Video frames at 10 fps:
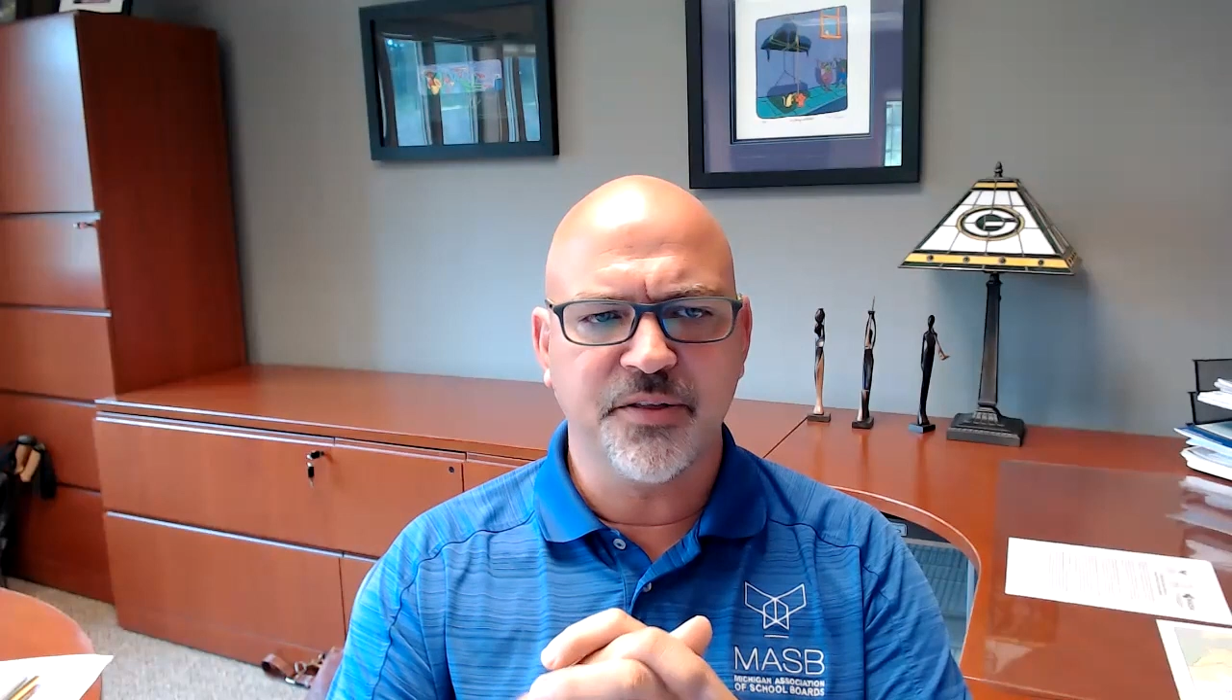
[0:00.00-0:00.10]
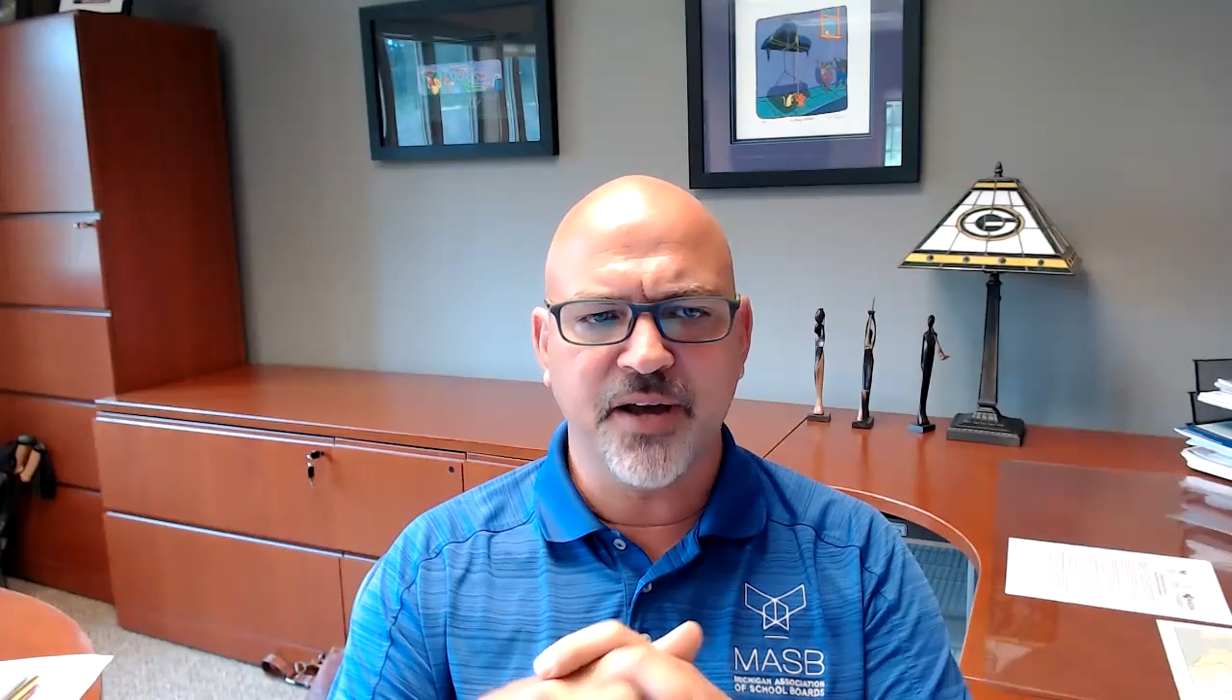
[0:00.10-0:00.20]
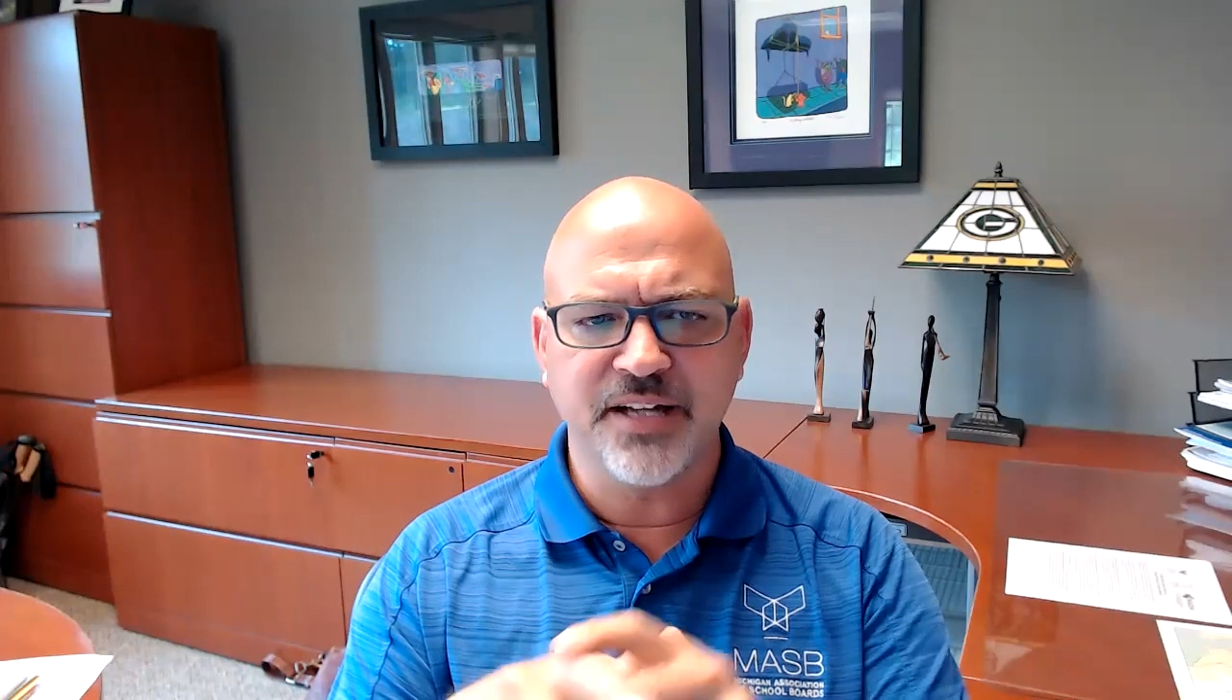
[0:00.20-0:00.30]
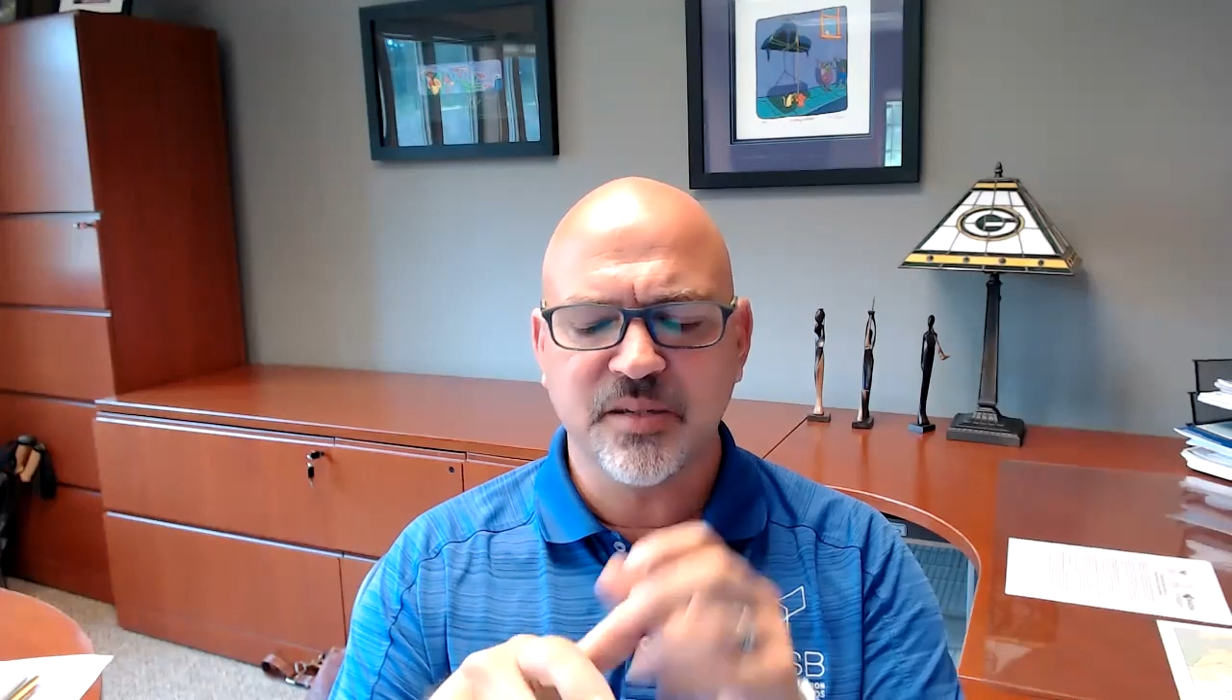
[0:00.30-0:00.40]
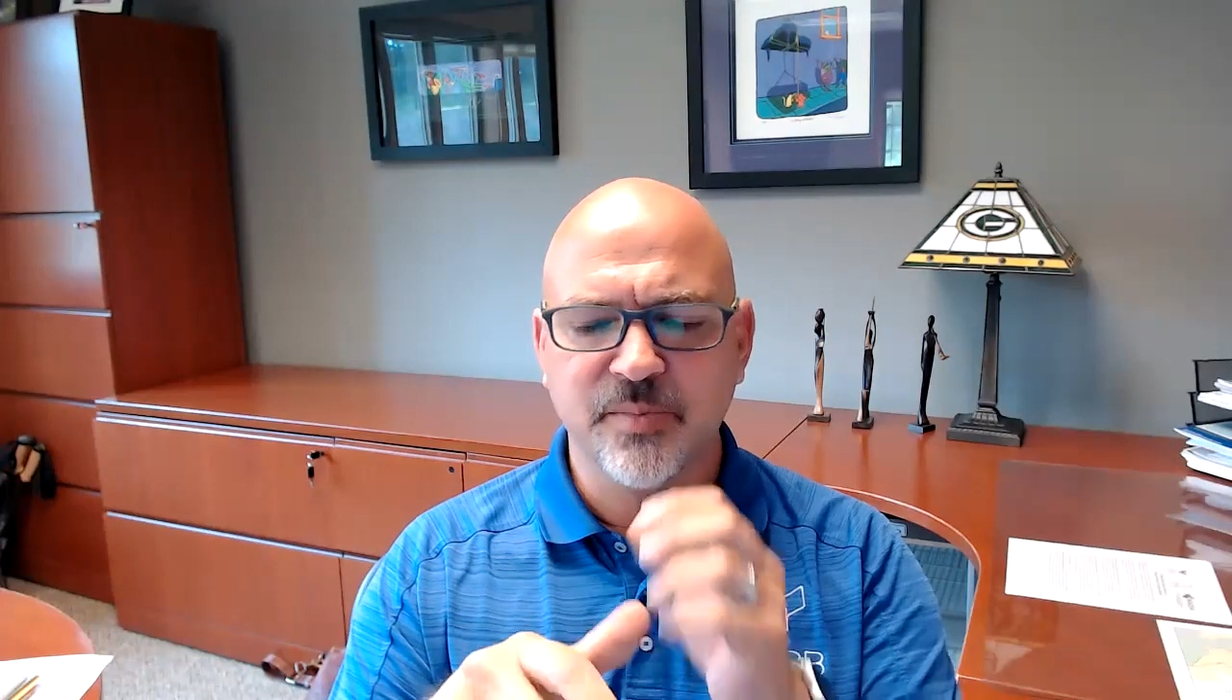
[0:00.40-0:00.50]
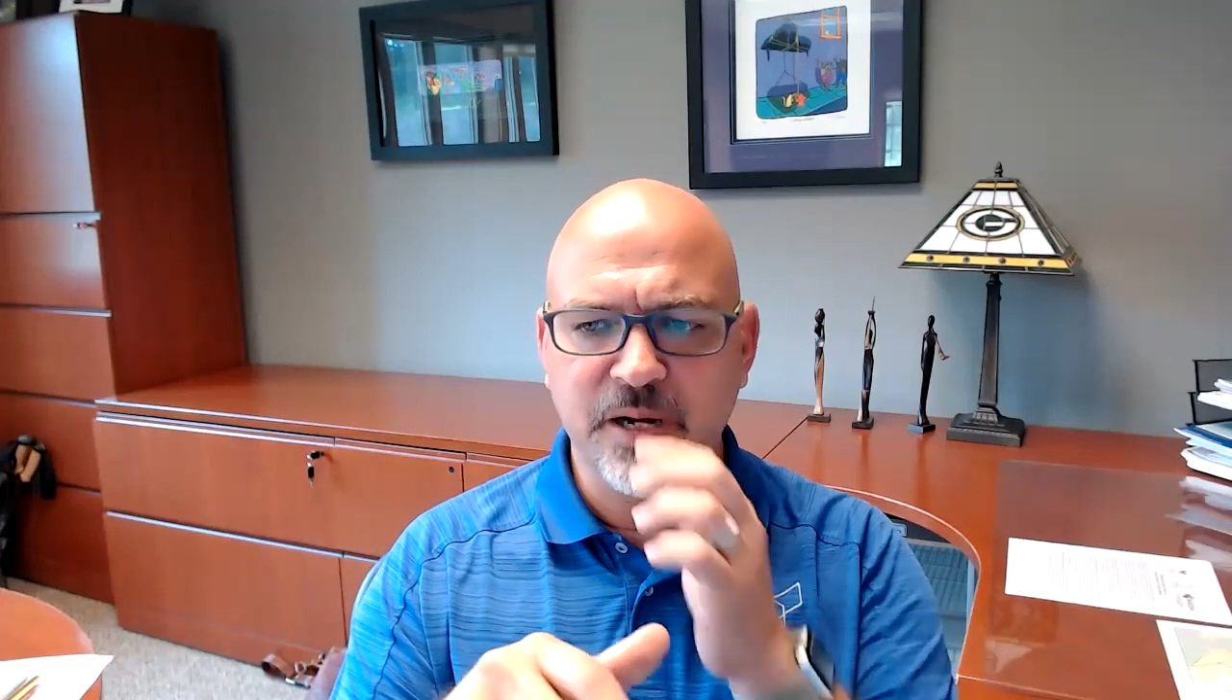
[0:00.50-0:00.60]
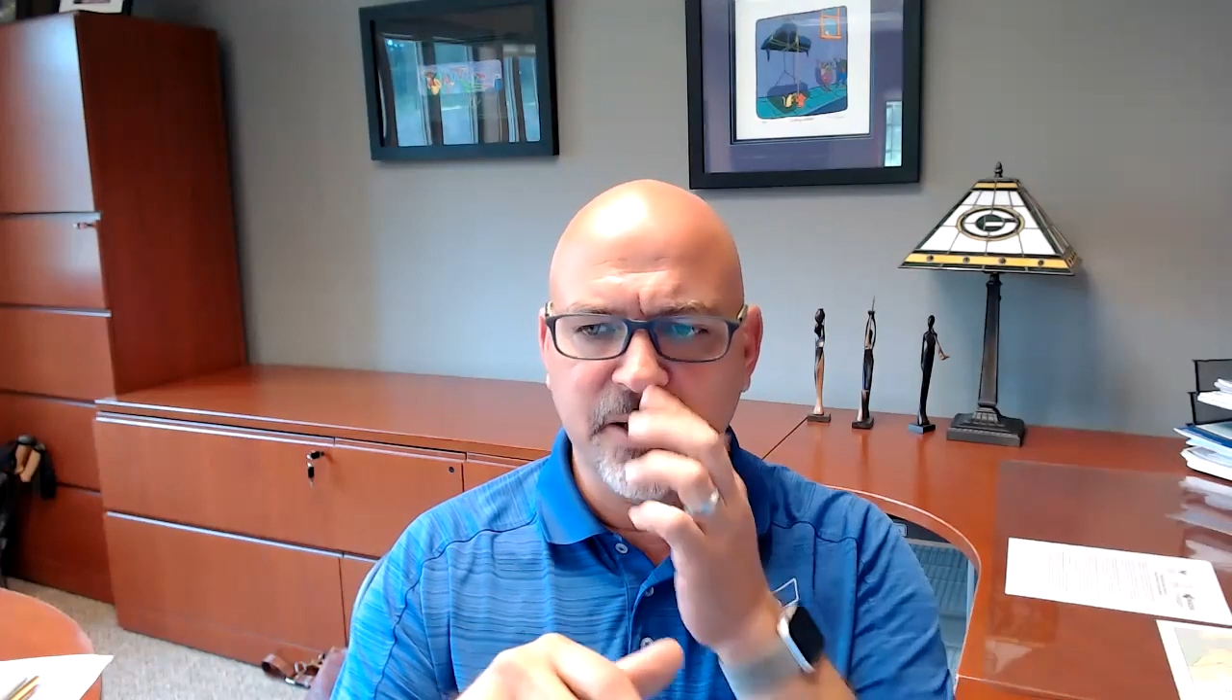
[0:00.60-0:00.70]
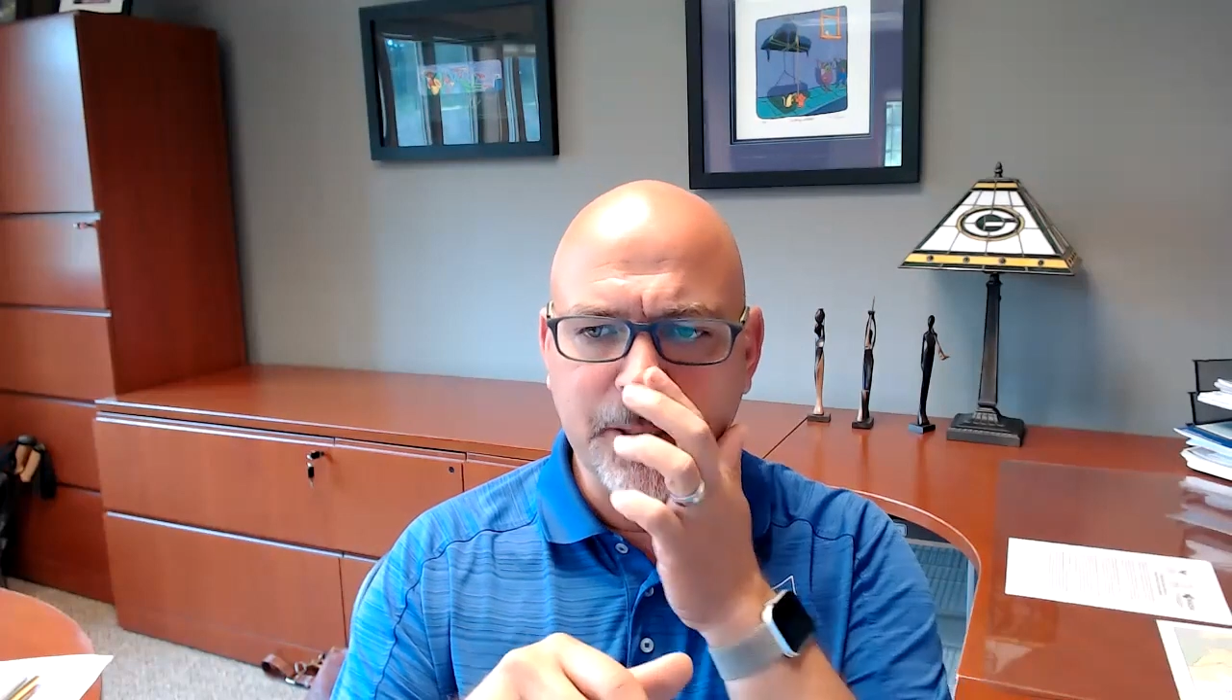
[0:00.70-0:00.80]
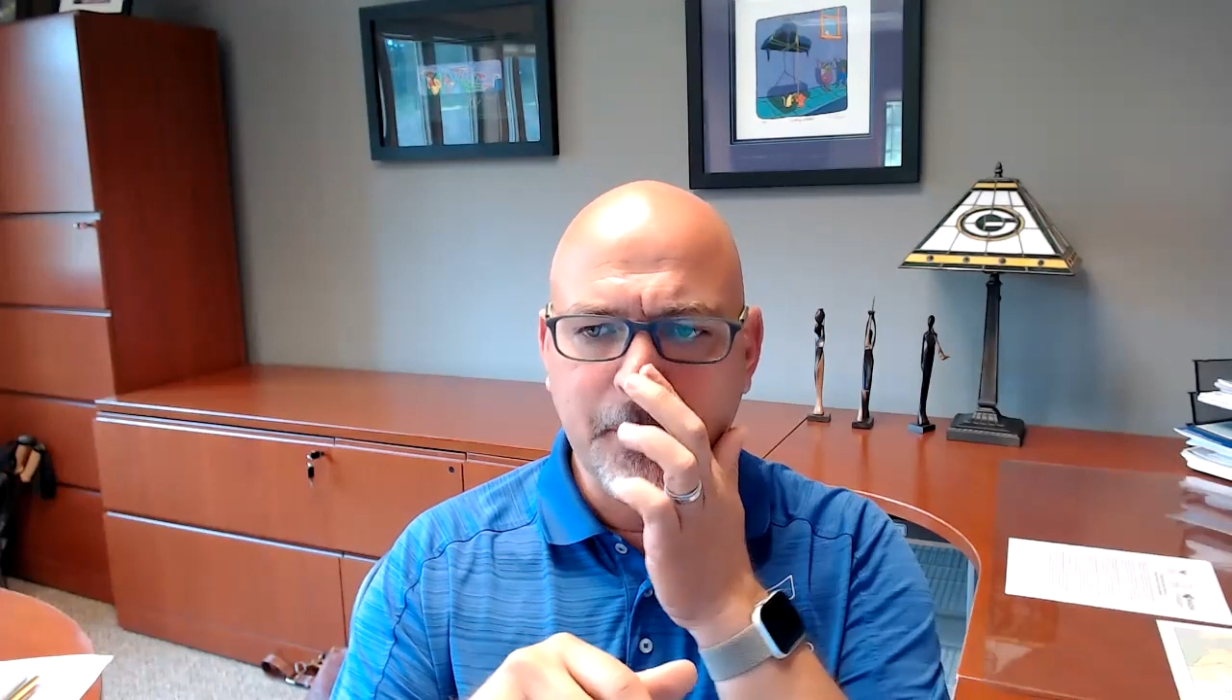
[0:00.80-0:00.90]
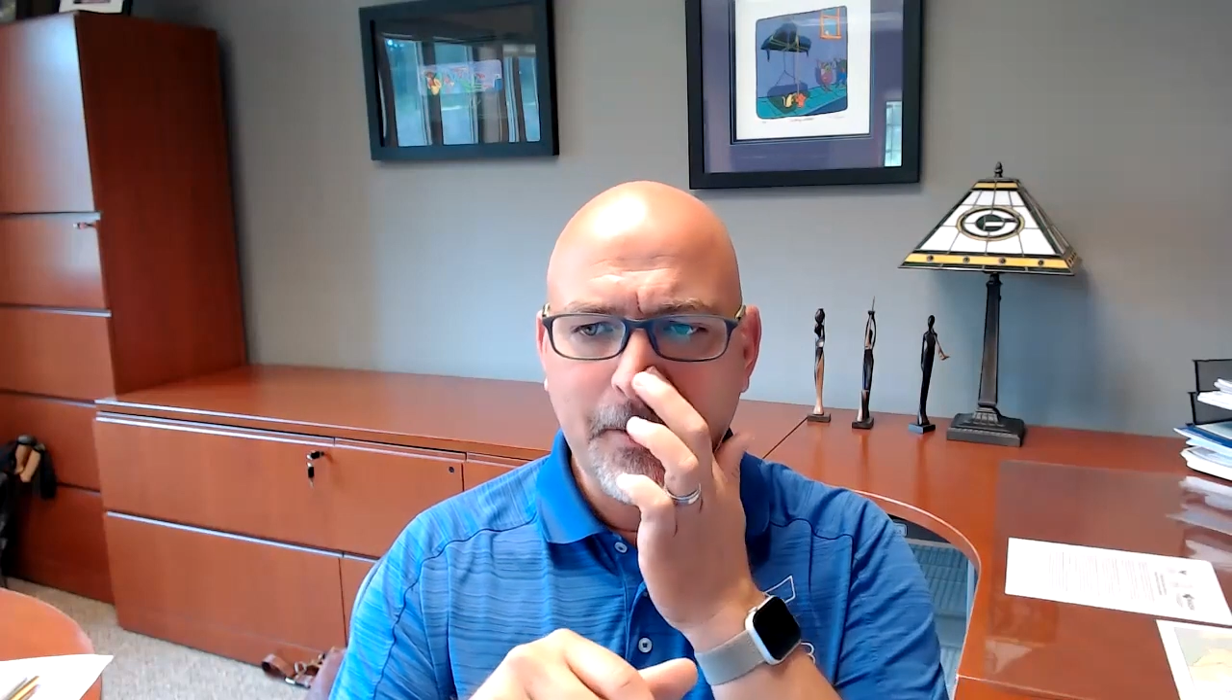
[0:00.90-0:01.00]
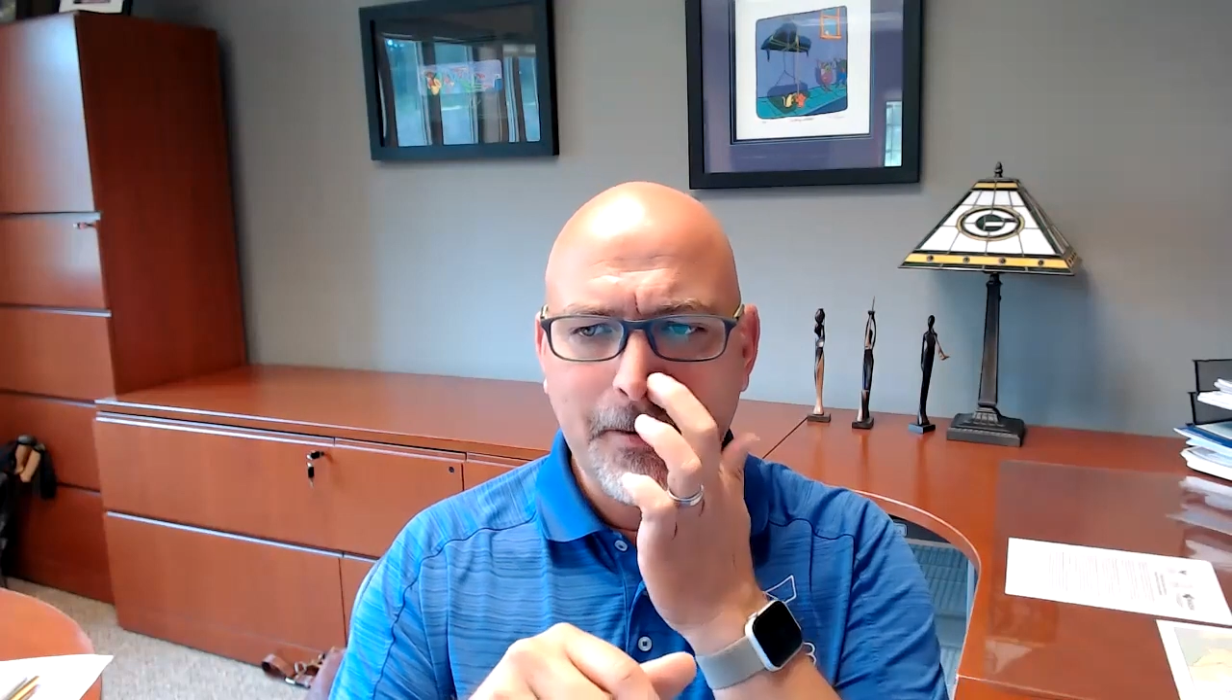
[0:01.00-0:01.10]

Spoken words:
thoughts about it.